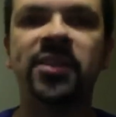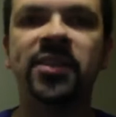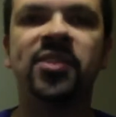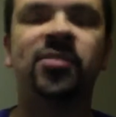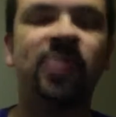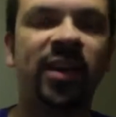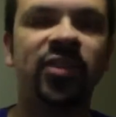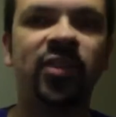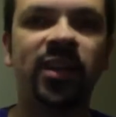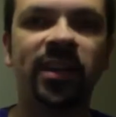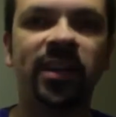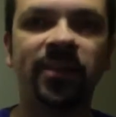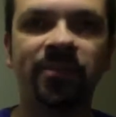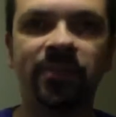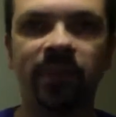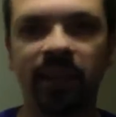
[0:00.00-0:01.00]

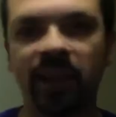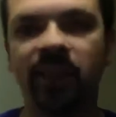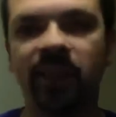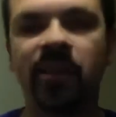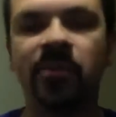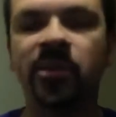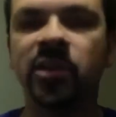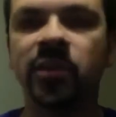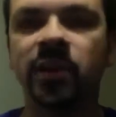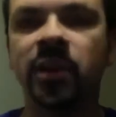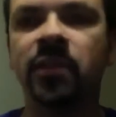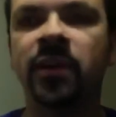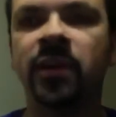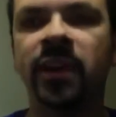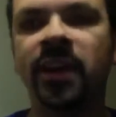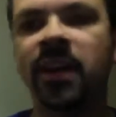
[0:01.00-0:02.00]
especially, get the move
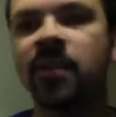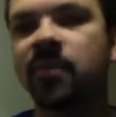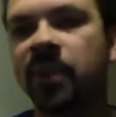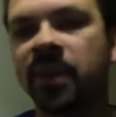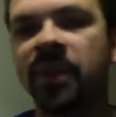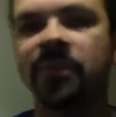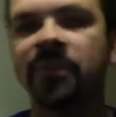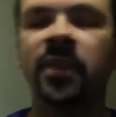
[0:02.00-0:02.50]
over here. But